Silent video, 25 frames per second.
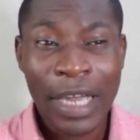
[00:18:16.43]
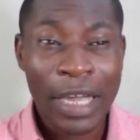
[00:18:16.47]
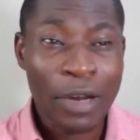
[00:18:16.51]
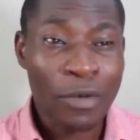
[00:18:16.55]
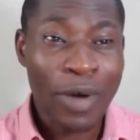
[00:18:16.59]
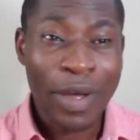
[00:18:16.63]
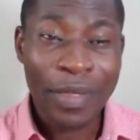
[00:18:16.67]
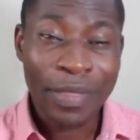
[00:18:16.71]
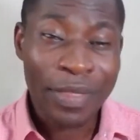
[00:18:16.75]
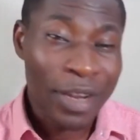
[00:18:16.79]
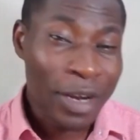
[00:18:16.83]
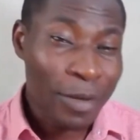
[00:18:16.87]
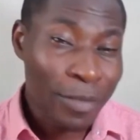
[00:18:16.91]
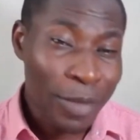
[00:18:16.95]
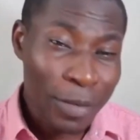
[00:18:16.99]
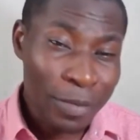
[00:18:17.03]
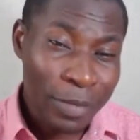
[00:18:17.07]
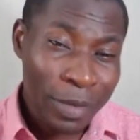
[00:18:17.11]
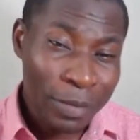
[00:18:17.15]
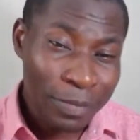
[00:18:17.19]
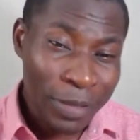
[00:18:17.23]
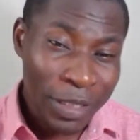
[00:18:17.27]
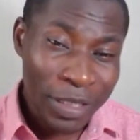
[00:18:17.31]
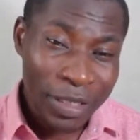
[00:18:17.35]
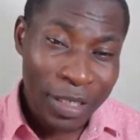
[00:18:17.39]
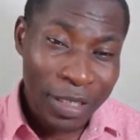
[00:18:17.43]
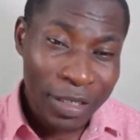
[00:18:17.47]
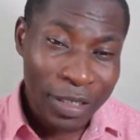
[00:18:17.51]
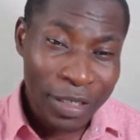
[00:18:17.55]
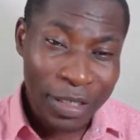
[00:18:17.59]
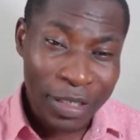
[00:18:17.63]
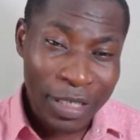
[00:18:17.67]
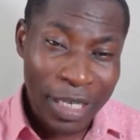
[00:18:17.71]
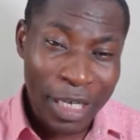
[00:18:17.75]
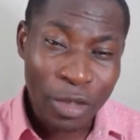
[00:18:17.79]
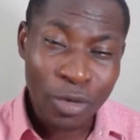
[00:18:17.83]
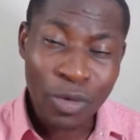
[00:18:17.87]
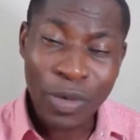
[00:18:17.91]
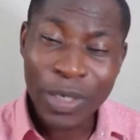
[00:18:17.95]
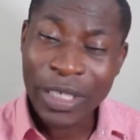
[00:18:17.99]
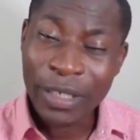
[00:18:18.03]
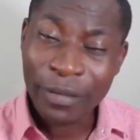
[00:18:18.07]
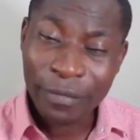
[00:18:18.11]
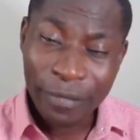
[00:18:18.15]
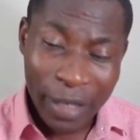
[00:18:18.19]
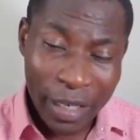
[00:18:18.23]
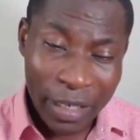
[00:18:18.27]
And one thing about business is that when it